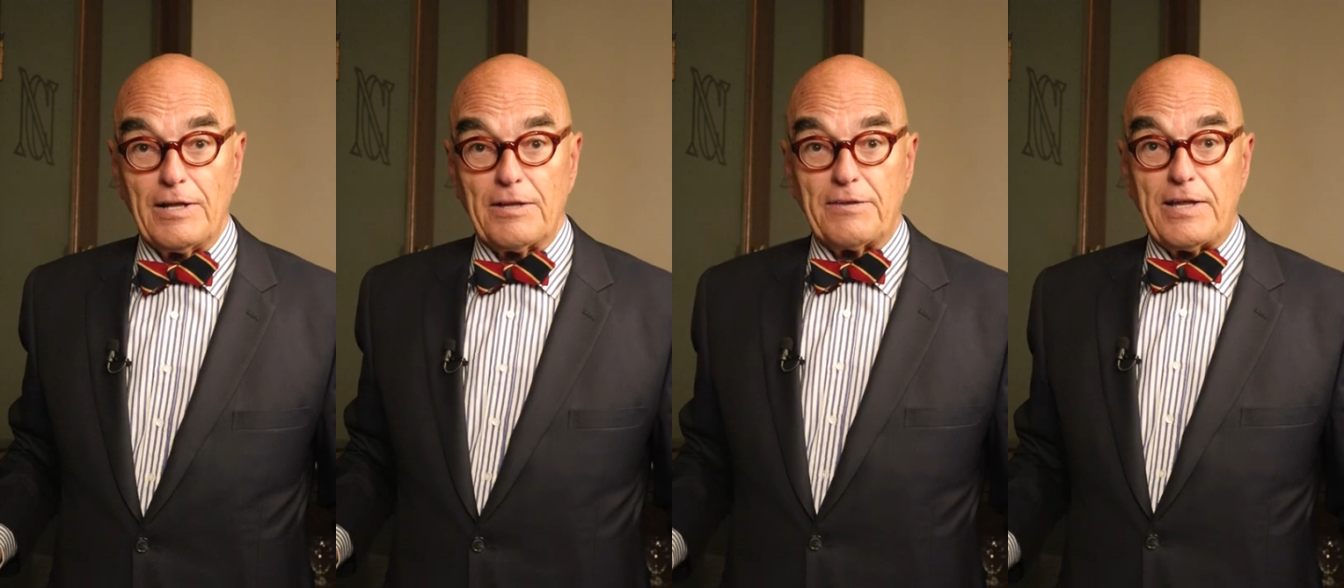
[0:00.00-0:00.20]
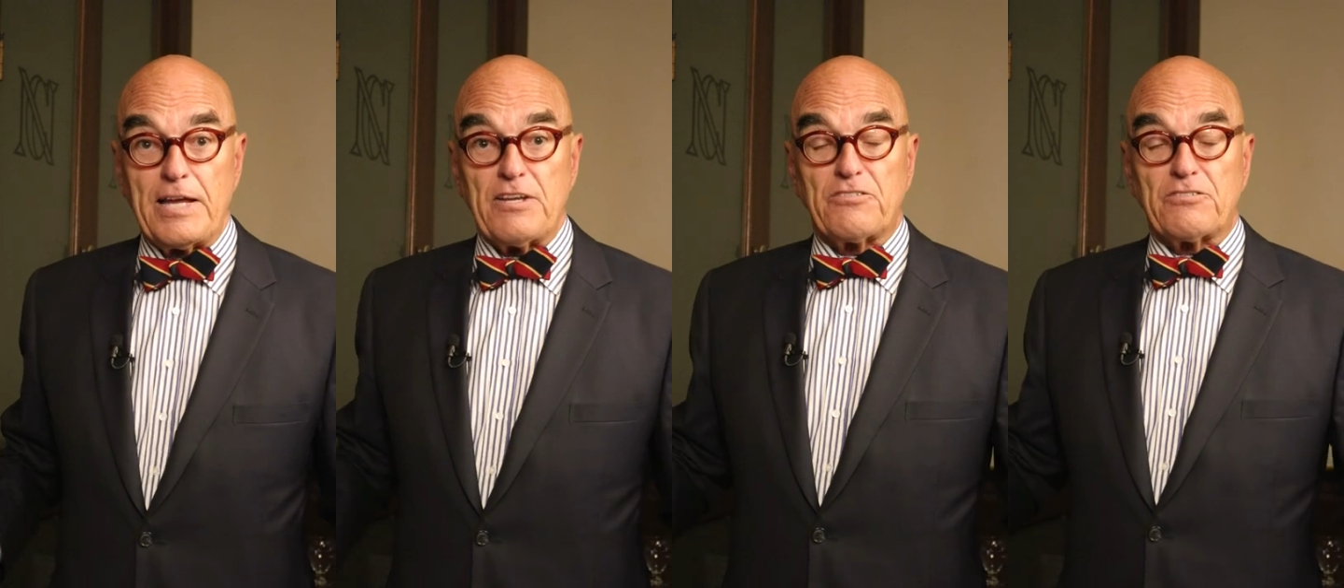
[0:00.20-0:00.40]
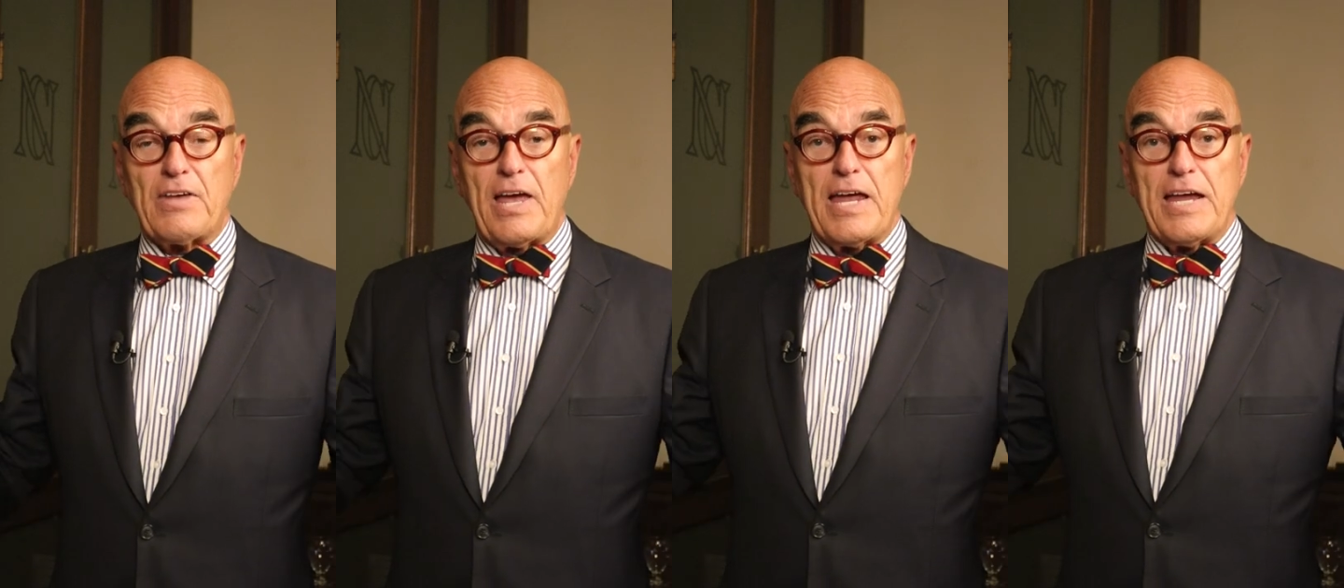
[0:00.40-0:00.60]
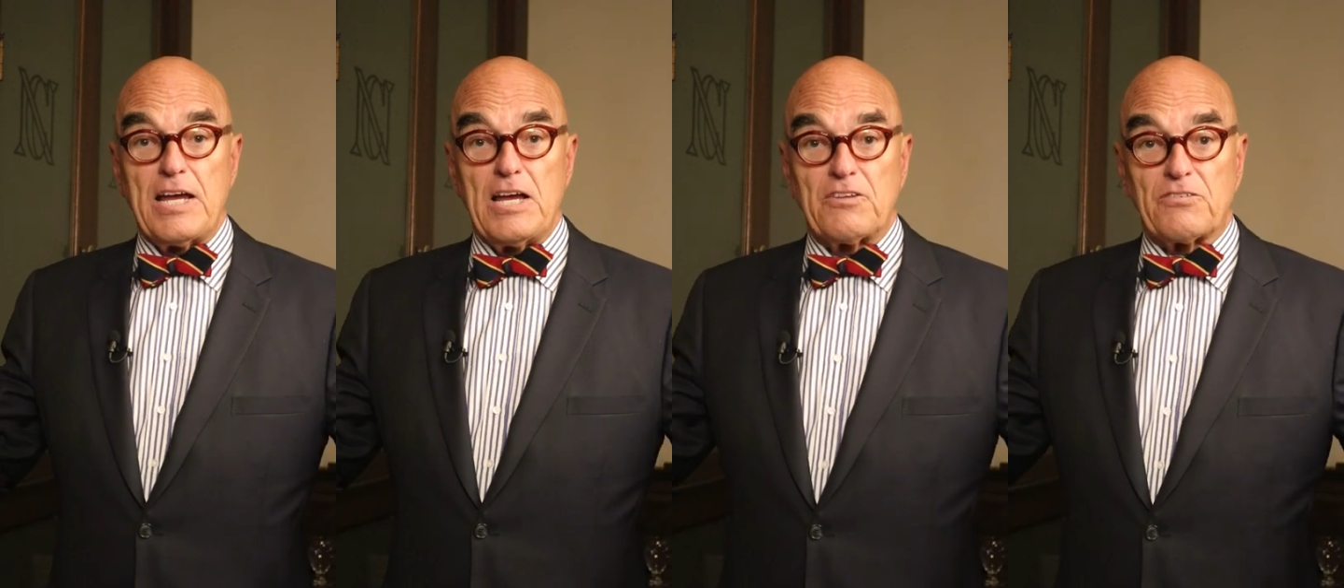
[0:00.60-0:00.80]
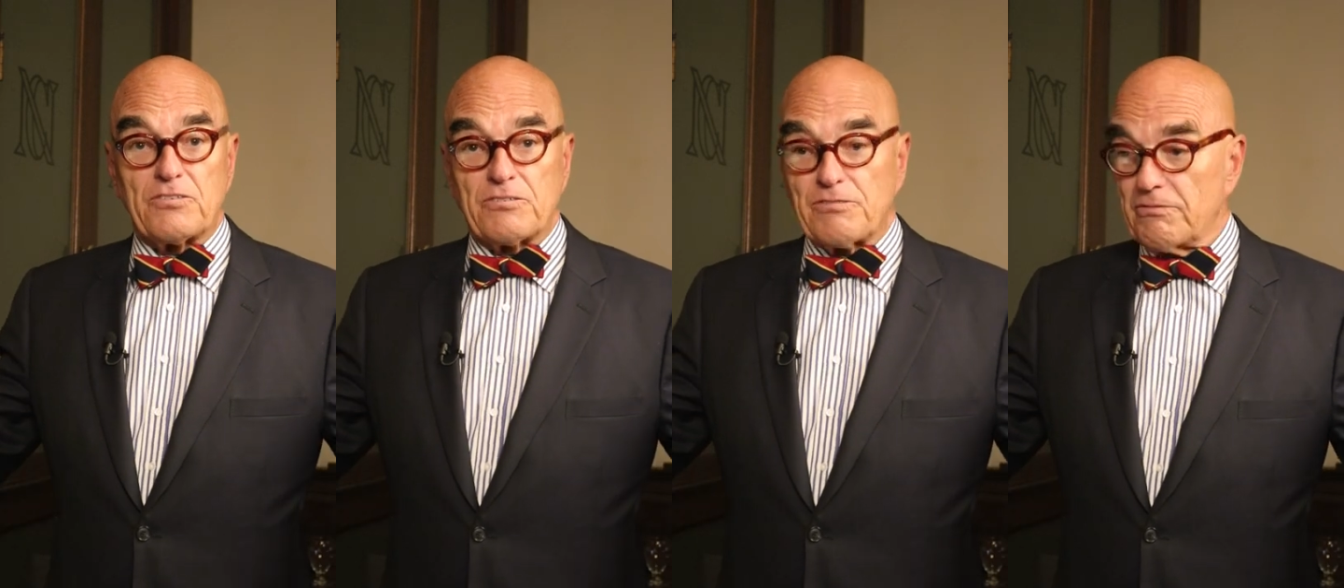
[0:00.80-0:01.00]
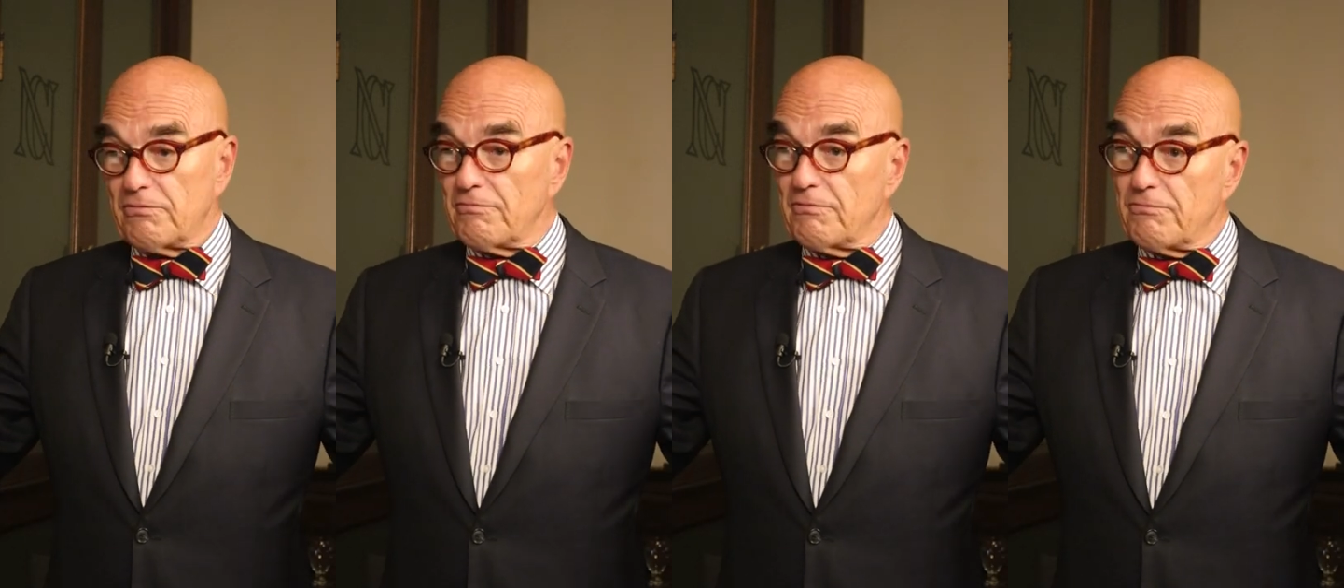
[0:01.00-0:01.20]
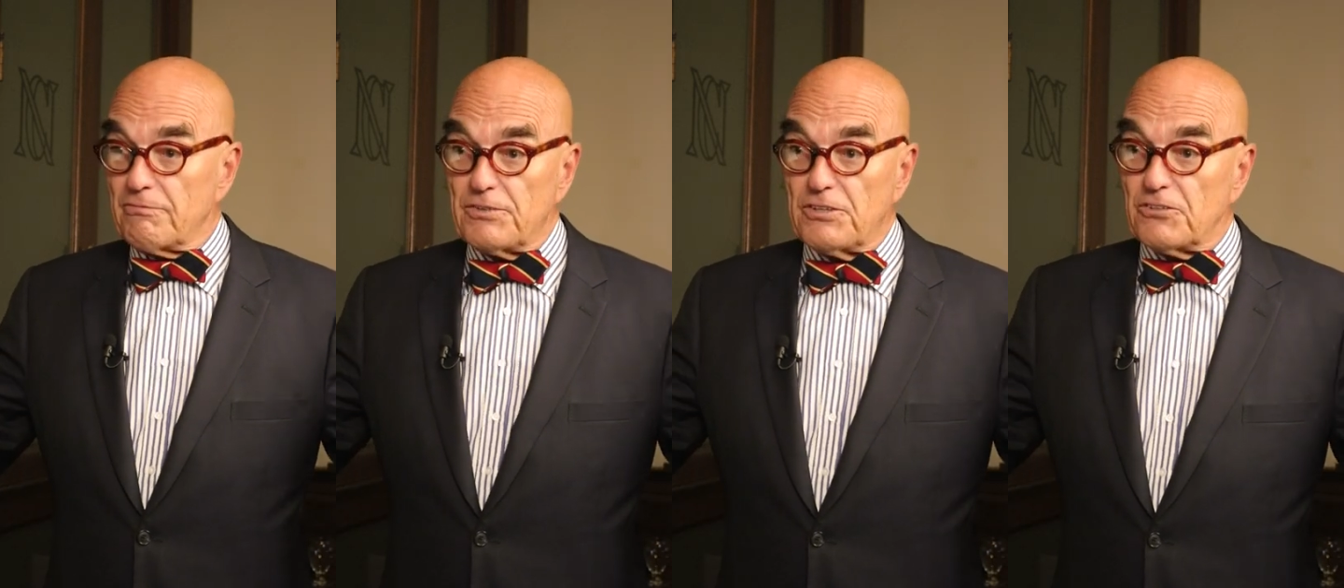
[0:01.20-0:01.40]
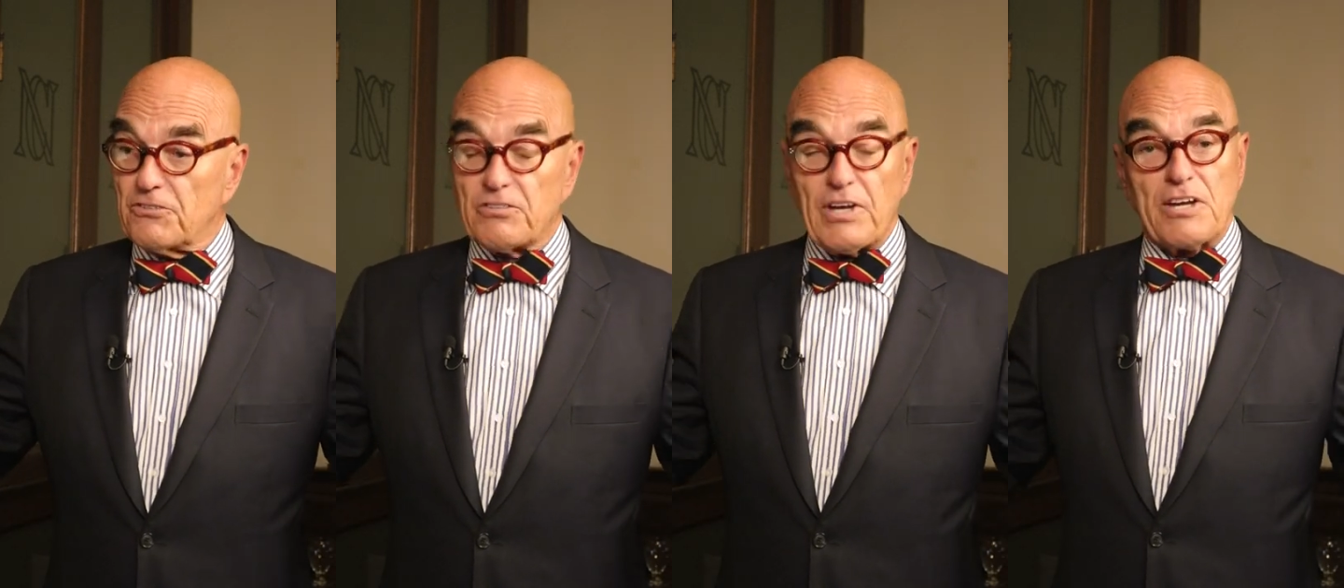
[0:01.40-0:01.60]
They say it's
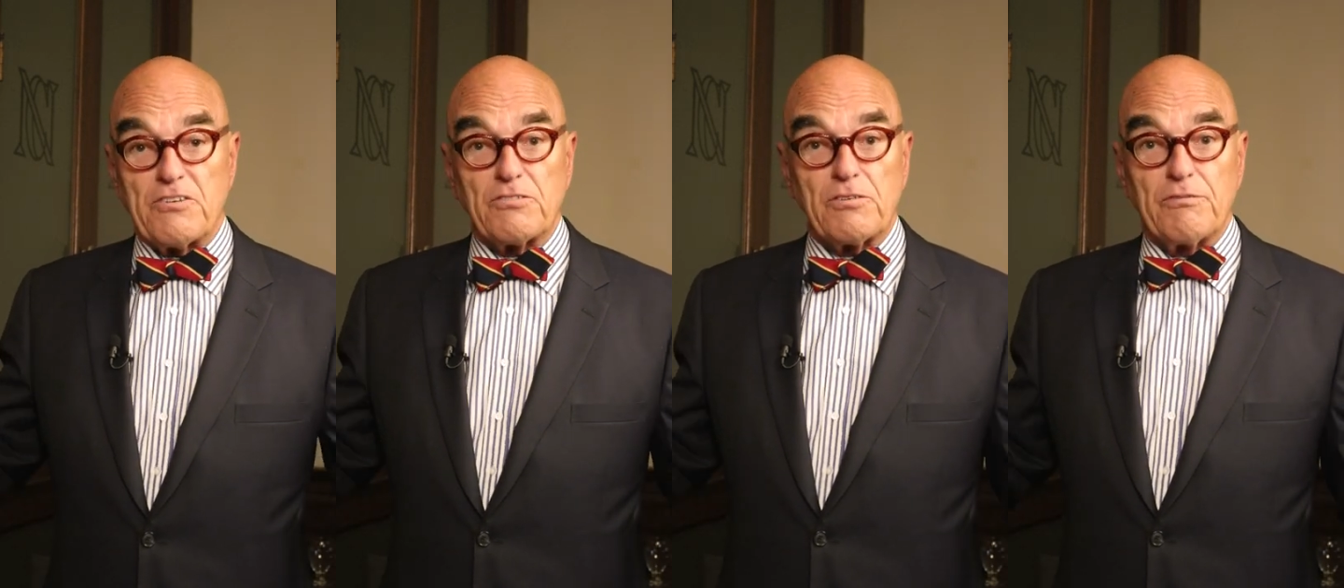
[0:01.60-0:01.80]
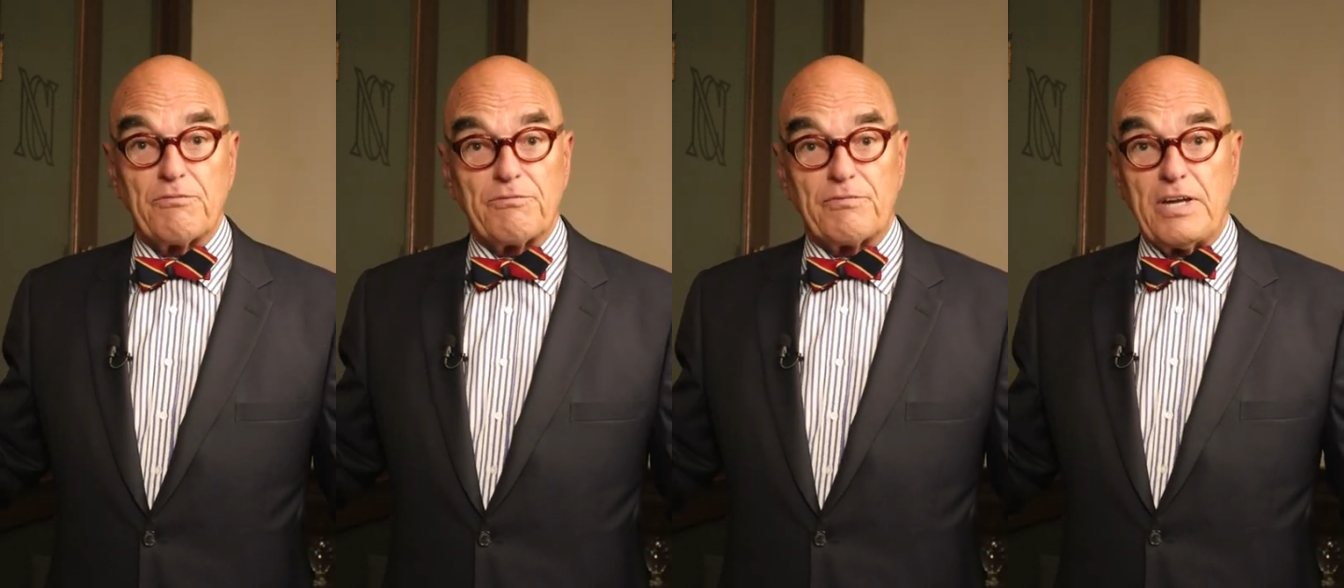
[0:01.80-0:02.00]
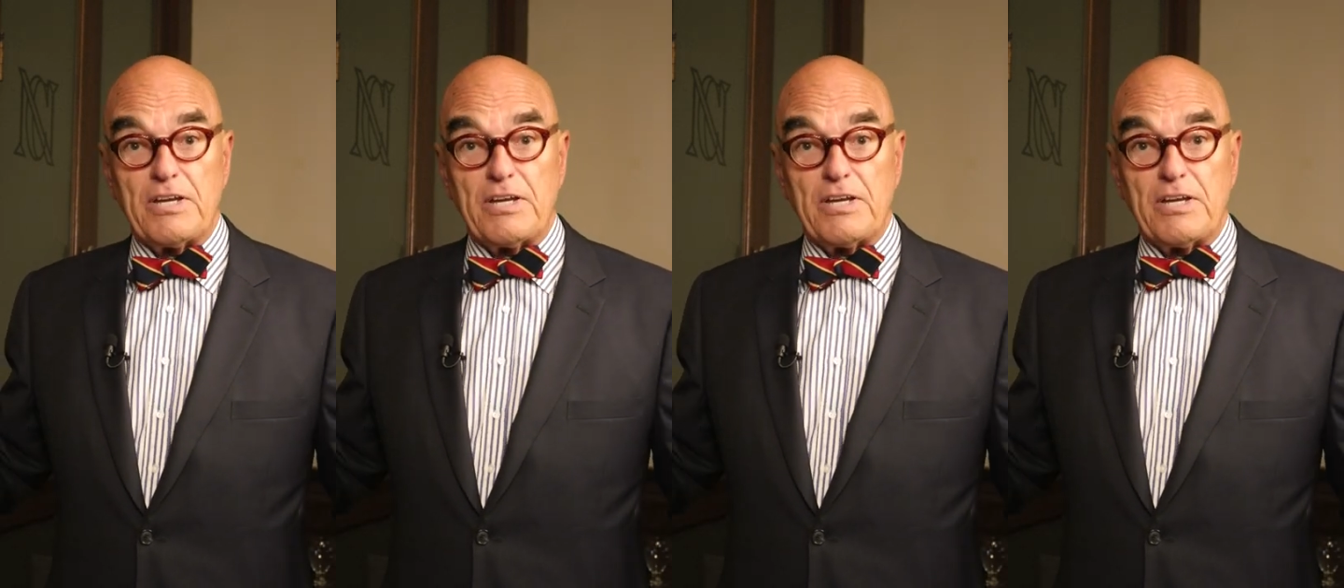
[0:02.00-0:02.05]
decisive,